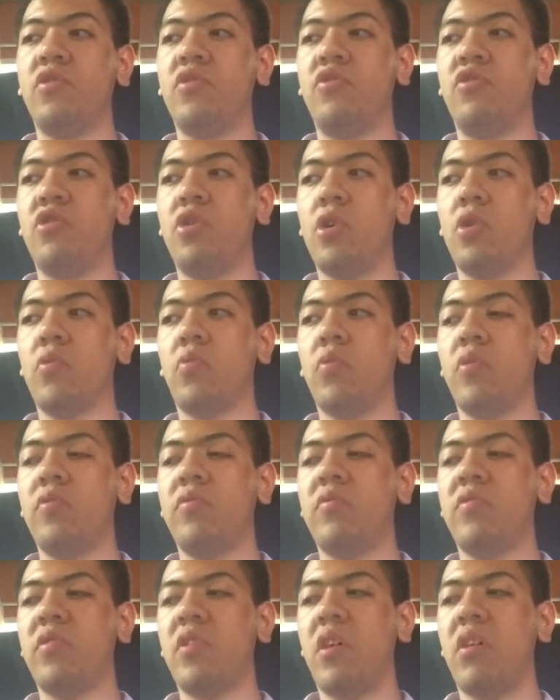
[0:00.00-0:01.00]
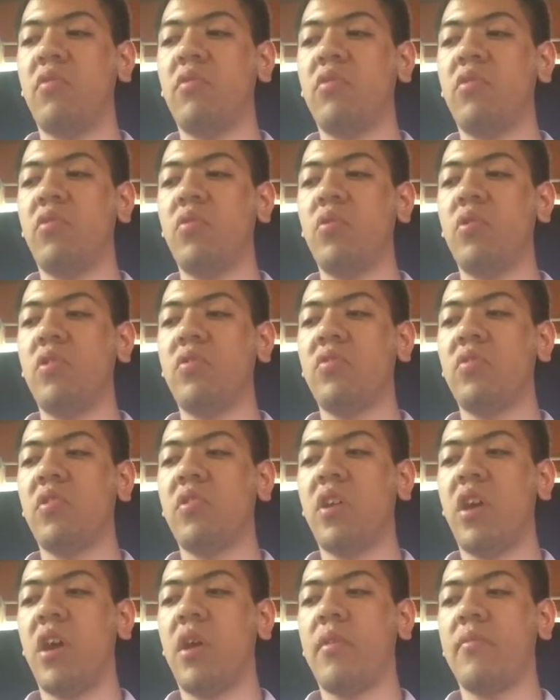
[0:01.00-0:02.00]
children's students
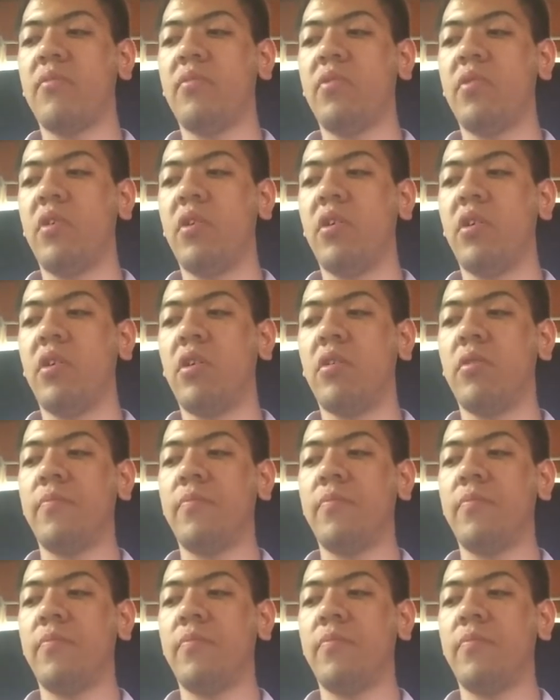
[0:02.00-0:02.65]
that have the